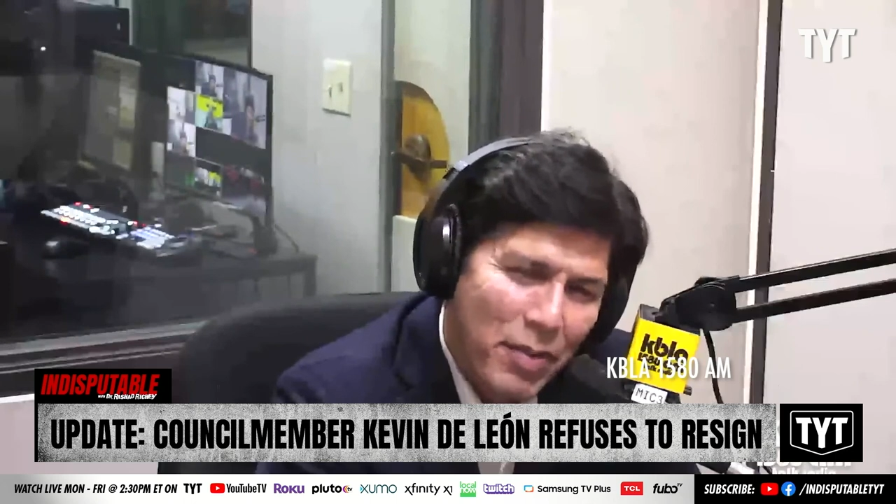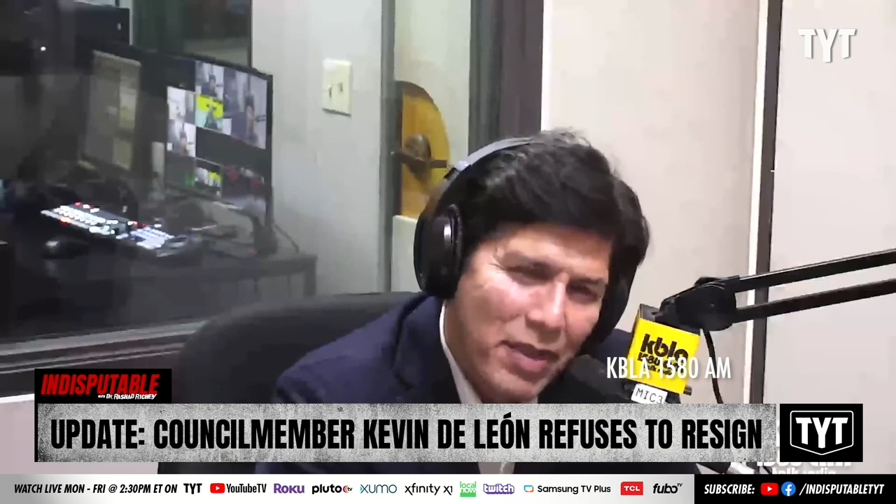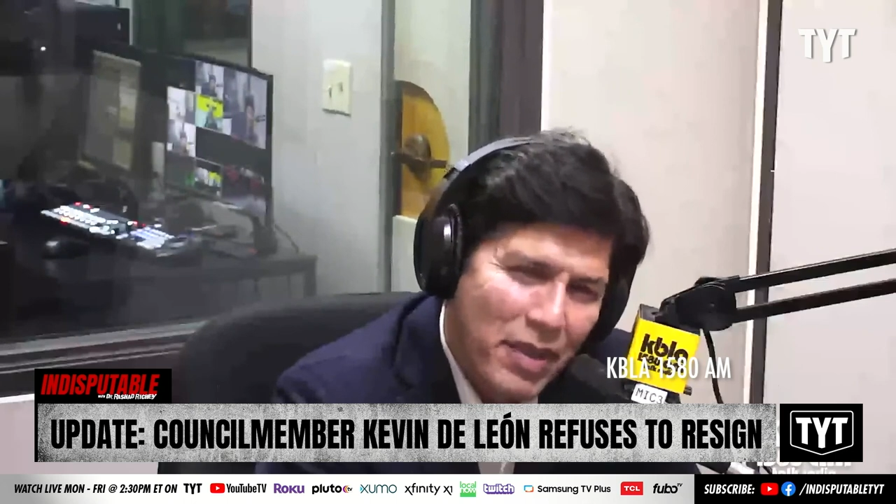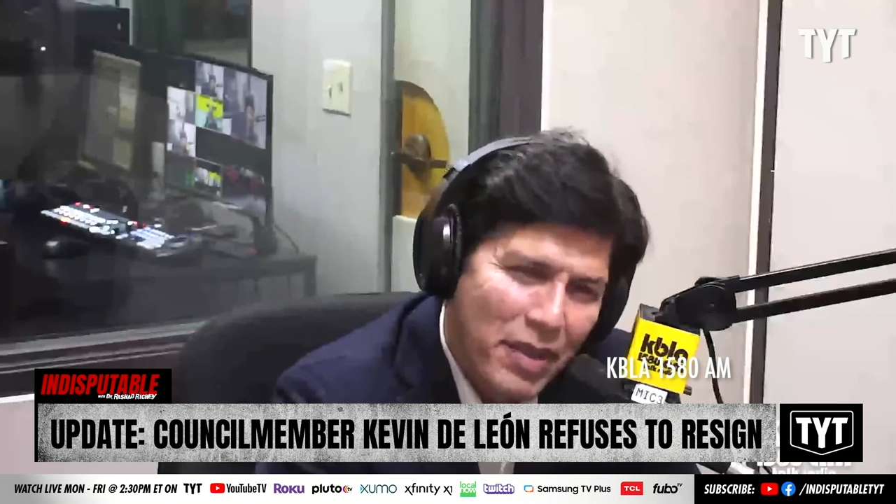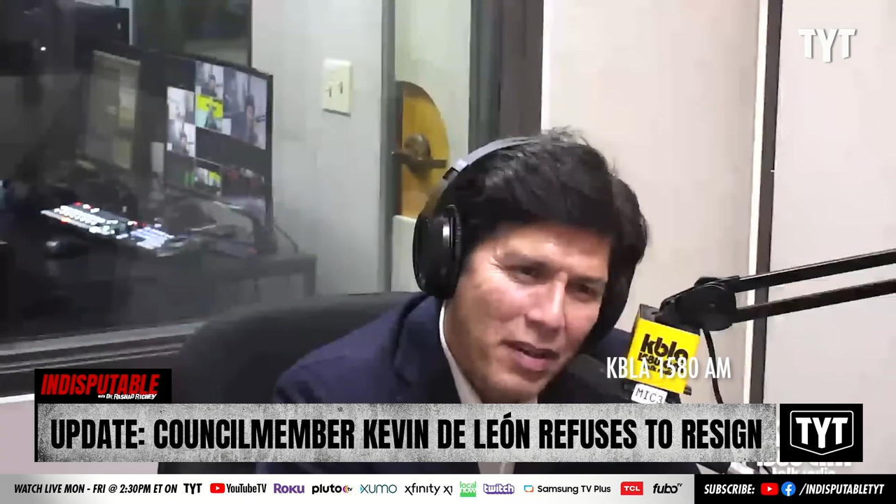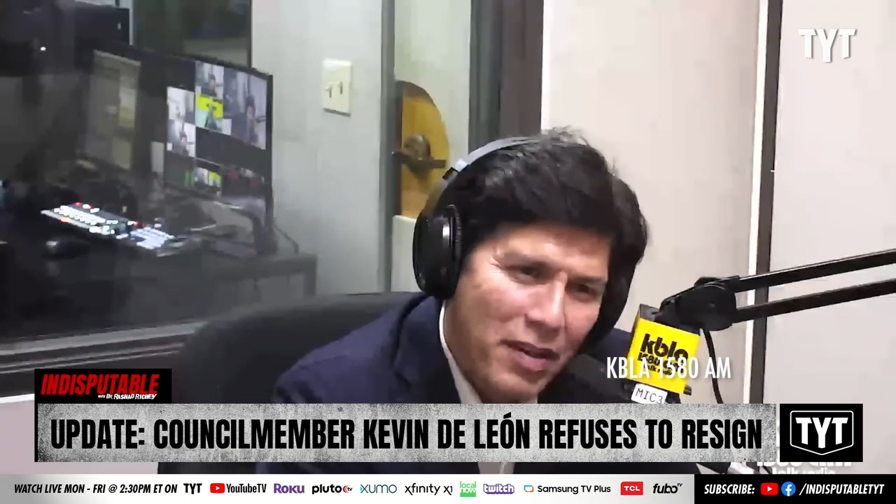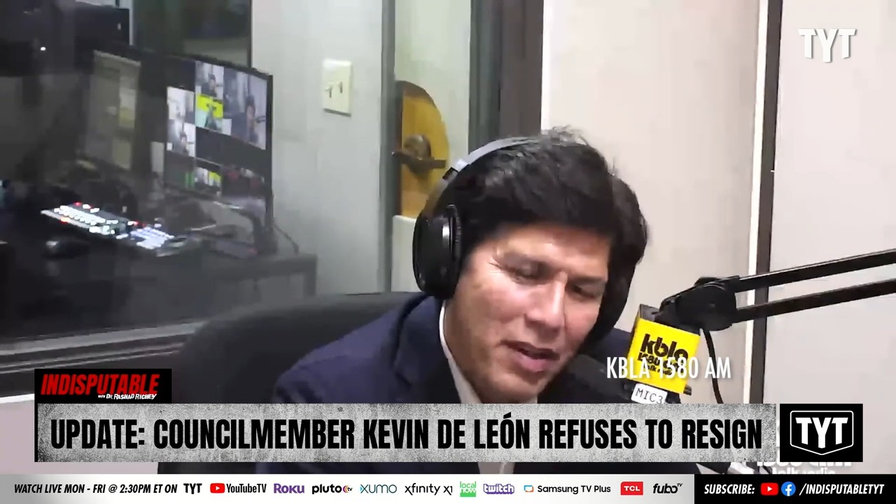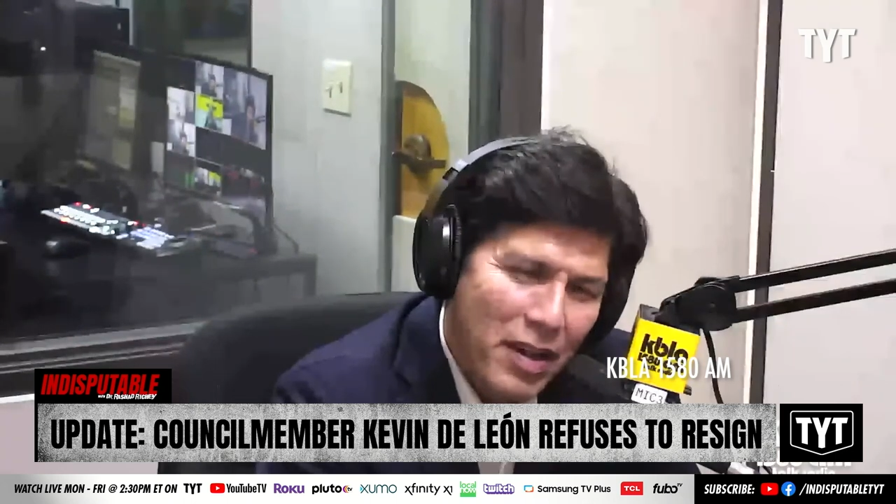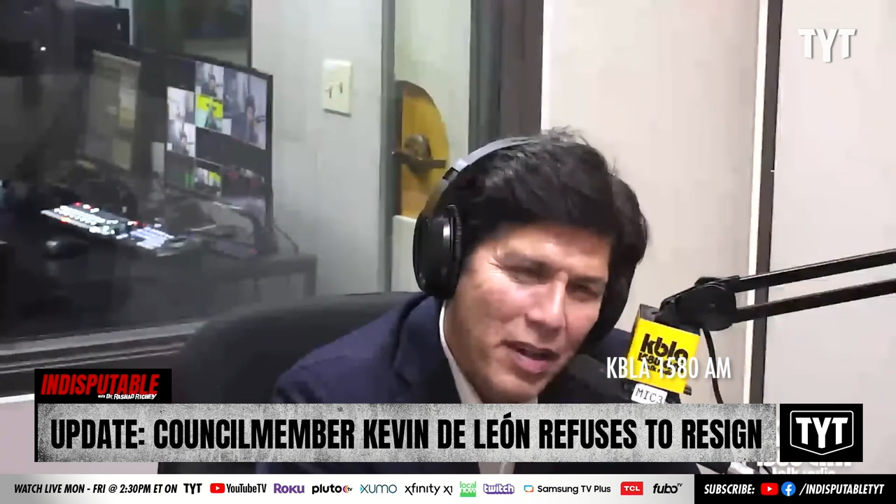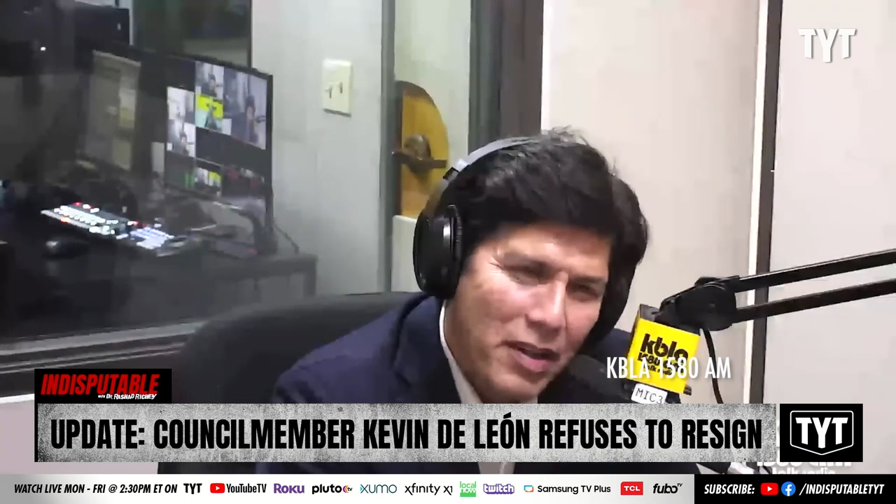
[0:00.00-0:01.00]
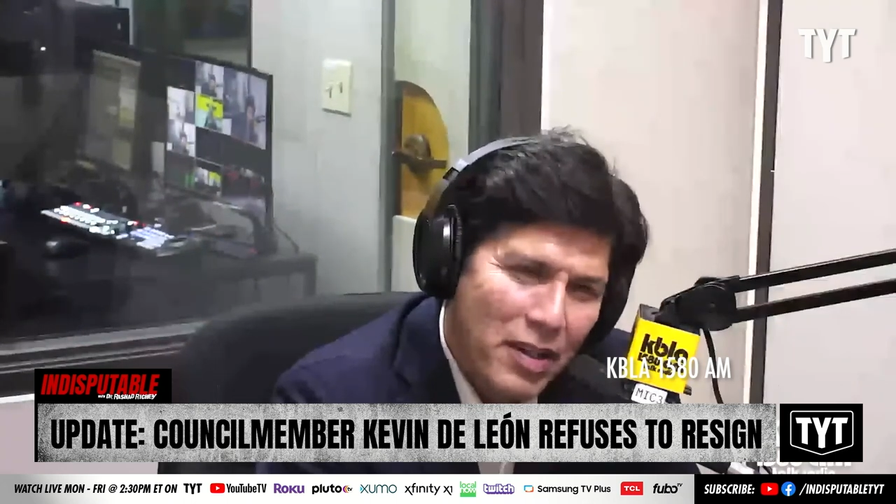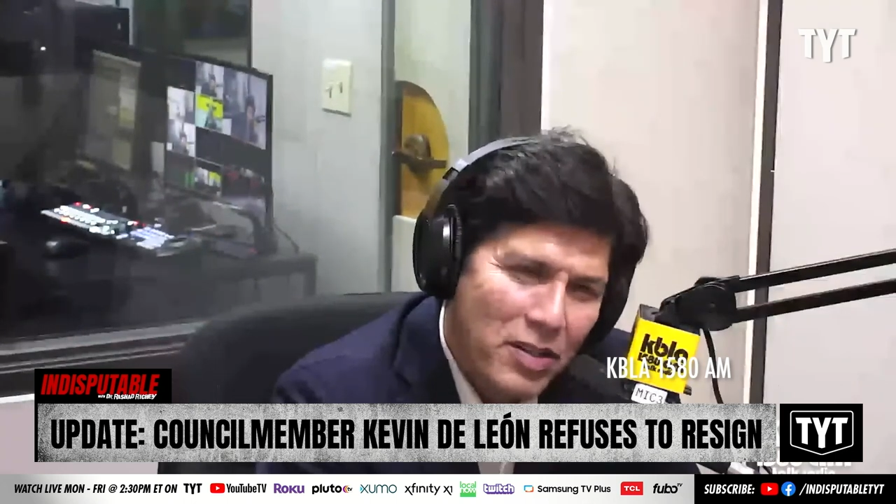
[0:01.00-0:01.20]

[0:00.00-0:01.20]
But the